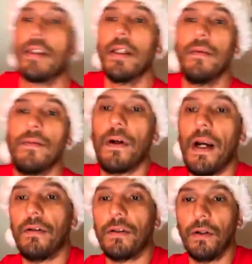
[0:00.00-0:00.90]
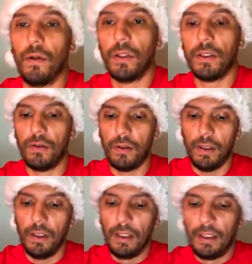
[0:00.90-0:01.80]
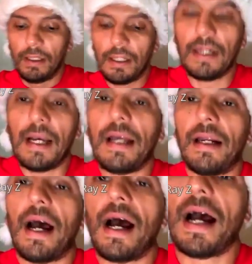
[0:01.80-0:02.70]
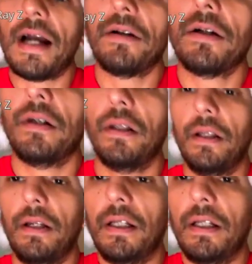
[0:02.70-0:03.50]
set up for outdoors, so kind of had it higher than